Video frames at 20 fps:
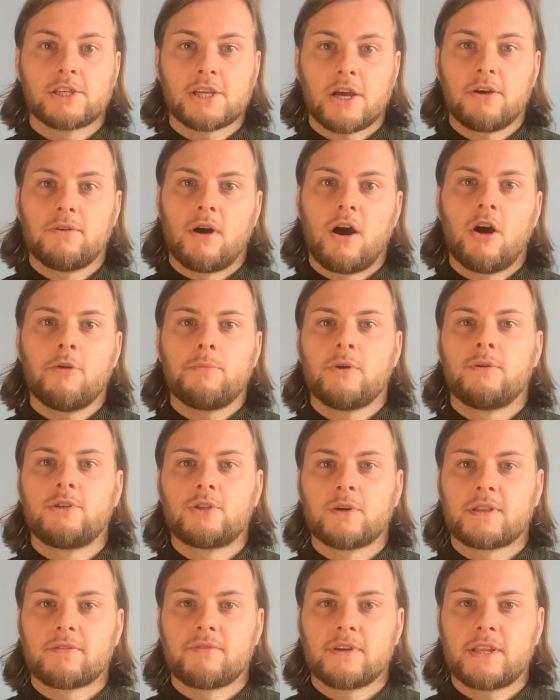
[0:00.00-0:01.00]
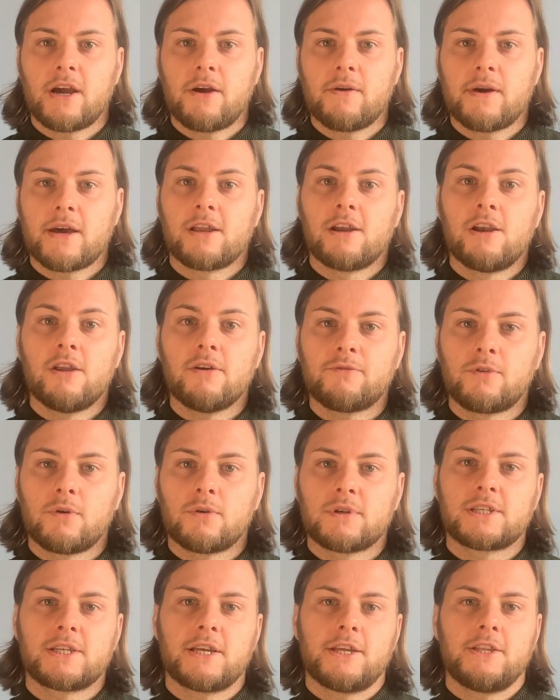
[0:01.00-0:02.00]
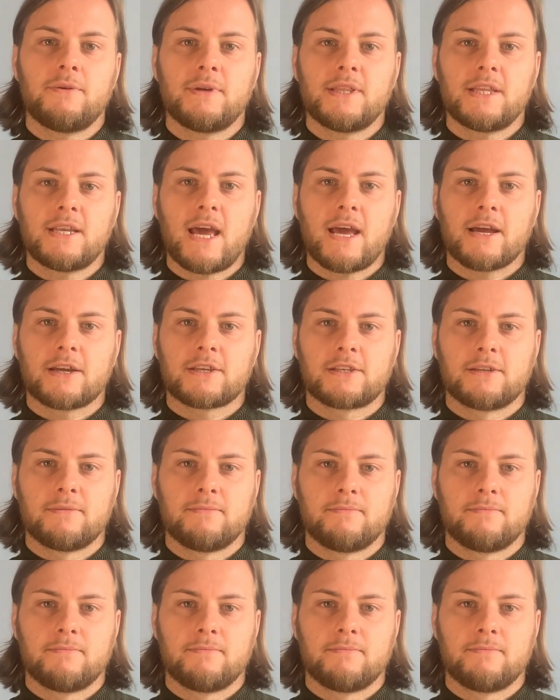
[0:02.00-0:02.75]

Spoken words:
So I hope you enjoyed the video and I look forward to seeing you in the next.